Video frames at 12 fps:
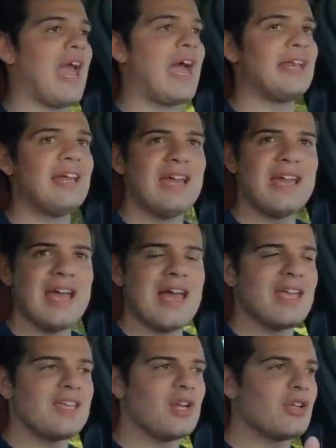
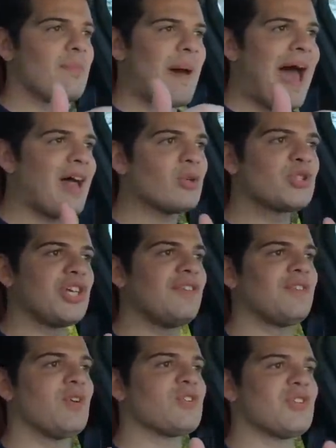And you know, the paddle
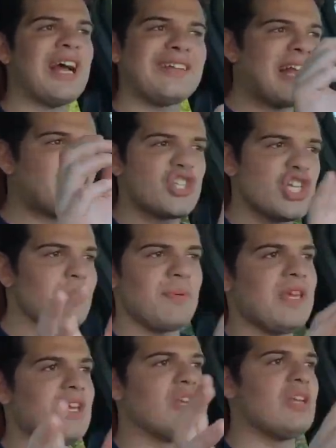shifters are not that
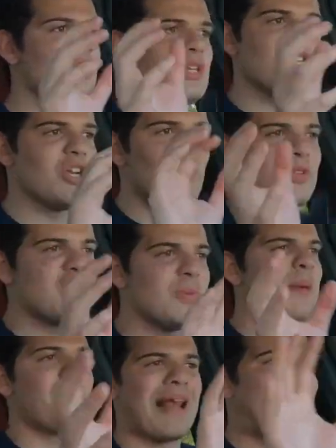cheapy, you know,
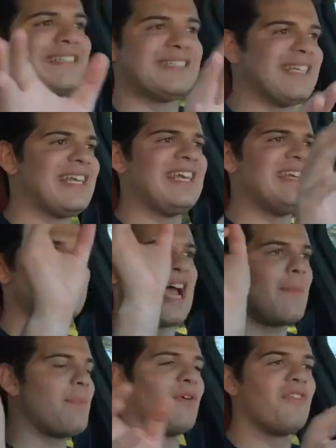cheapy plasticky
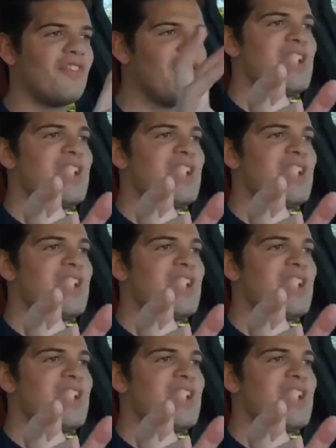type of